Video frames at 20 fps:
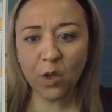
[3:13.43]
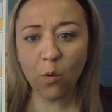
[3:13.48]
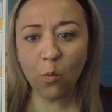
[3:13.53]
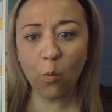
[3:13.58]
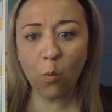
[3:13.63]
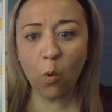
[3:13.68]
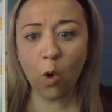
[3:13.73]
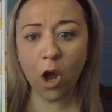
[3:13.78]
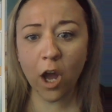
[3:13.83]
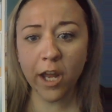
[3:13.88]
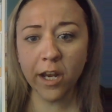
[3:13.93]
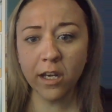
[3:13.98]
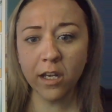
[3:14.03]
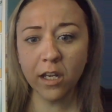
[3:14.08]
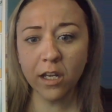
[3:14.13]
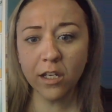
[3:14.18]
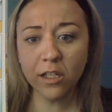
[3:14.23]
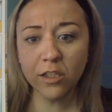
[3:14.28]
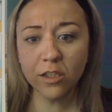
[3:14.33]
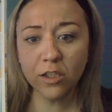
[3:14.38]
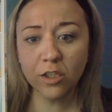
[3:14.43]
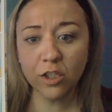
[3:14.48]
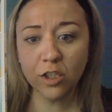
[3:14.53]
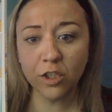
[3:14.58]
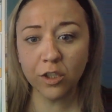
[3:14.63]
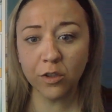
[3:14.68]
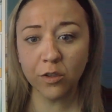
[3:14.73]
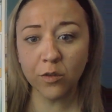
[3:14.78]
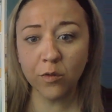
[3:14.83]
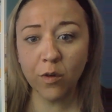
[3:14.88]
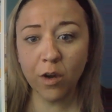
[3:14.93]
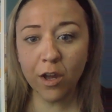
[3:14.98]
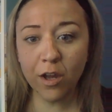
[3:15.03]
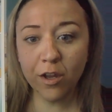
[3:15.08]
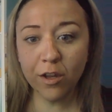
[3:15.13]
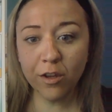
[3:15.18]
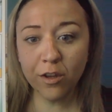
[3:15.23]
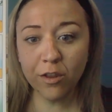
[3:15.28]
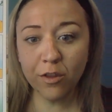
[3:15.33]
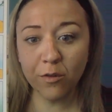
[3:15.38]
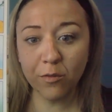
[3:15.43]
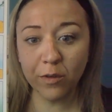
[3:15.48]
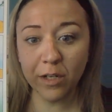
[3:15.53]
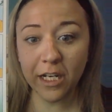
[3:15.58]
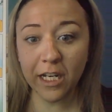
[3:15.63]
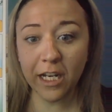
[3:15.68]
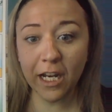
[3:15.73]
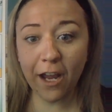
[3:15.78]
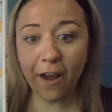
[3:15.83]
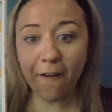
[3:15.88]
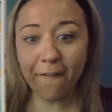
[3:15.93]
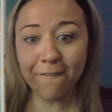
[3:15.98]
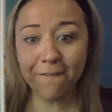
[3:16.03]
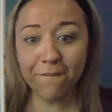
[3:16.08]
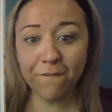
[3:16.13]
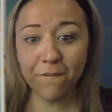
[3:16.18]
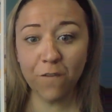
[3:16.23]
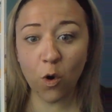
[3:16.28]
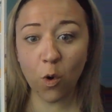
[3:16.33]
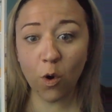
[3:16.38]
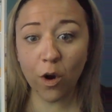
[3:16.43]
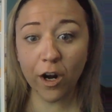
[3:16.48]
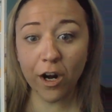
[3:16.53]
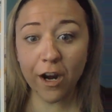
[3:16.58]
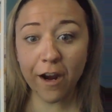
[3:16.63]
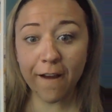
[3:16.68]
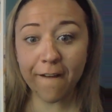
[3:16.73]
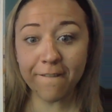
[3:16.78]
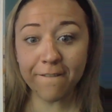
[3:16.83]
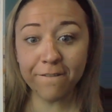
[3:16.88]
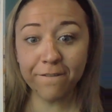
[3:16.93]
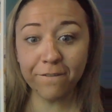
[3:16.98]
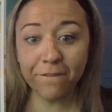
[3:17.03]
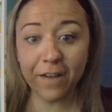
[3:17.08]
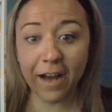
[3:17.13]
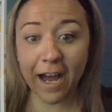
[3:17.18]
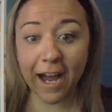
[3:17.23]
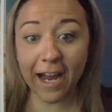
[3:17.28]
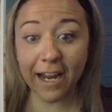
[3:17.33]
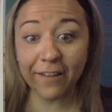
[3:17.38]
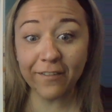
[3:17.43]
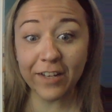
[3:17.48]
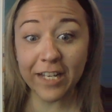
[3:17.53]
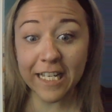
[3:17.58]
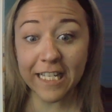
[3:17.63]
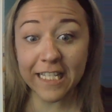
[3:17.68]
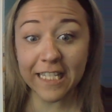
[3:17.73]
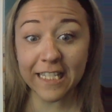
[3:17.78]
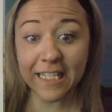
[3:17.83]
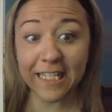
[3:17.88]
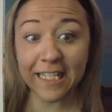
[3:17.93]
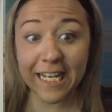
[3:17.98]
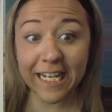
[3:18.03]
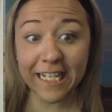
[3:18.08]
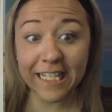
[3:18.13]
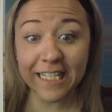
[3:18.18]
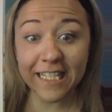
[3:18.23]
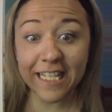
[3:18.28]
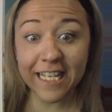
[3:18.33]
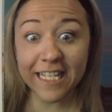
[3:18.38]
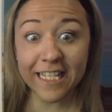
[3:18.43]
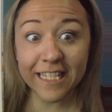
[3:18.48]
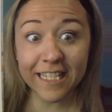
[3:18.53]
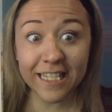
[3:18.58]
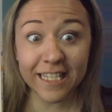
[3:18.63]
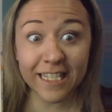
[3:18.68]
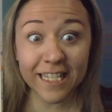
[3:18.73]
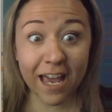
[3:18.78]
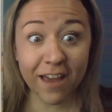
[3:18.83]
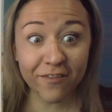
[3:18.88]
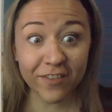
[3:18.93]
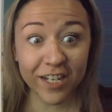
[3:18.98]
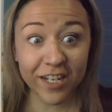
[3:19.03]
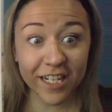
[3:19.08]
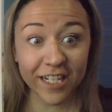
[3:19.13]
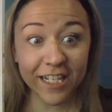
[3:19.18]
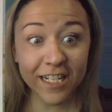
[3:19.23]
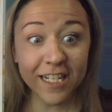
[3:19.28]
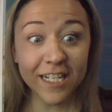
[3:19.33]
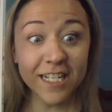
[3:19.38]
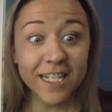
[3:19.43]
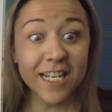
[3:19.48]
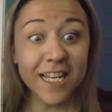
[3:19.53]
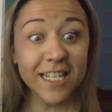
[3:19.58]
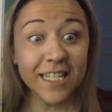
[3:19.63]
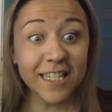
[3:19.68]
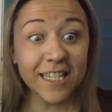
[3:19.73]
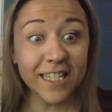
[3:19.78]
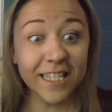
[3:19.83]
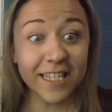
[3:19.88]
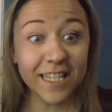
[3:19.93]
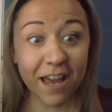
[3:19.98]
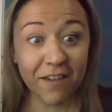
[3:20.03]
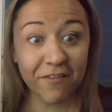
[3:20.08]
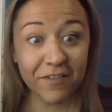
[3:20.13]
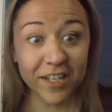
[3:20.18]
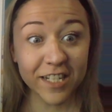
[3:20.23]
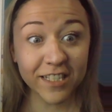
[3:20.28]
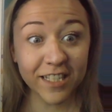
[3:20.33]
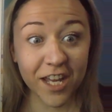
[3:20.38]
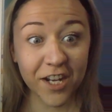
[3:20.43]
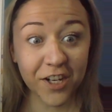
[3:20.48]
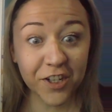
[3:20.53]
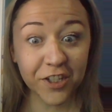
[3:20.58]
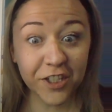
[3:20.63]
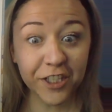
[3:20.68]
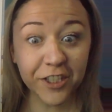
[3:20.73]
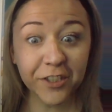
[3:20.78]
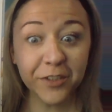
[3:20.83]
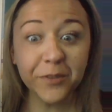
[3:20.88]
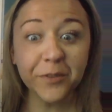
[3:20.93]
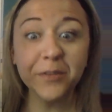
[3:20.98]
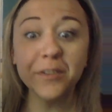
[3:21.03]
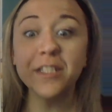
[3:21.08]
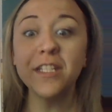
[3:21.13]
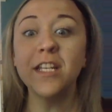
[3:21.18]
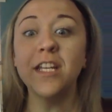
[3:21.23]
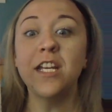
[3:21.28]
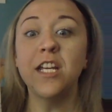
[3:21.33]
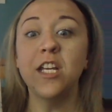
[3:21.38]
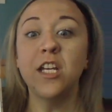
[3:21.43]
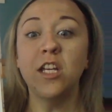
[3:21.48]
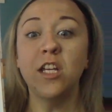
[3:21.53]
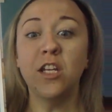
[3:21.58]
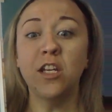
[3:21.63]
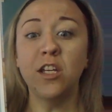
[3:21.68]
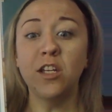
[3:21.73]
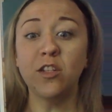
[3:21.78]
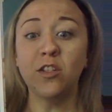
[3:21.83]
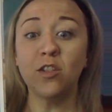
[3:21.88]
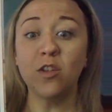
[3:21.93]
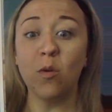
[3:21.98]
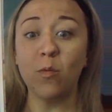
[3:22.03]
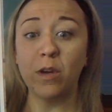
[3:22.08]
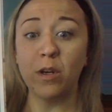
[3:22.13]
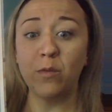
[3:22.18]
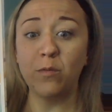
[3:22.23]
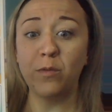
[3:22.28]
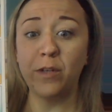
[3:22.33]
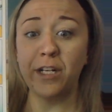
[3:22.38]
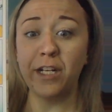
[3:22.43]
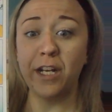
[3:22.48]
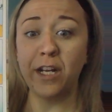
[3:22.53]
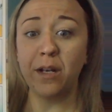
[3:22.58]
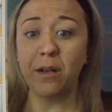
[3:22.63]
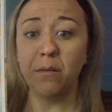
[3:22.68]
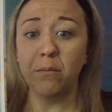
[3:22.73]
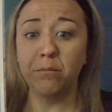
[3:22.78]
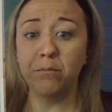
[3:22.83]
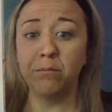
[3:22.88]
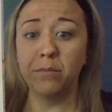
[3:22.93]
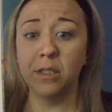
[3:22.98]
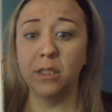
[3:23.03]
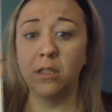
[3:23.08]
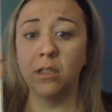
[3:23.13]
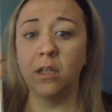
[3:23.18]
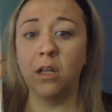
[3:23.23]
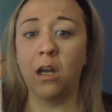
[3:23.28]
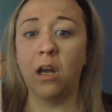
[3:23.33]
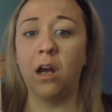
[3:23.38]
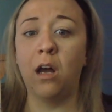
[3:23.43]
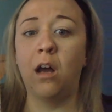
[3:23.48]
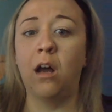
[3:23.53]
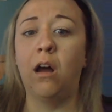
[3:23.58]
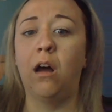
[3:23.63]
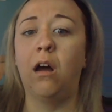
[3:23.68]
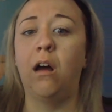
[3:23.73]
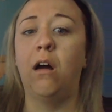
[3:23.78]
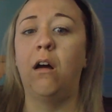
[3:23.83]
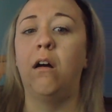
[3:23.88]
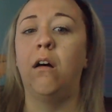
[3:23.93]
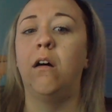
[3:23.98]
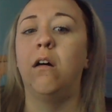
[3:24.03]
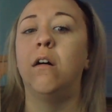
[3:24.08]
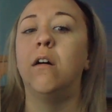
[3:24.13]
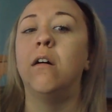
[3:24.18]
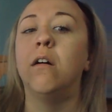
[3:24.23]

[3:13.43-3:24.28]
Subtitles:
1, 2, 3, 4, 5, 6, 7. 7 letter U's. So we read it blub.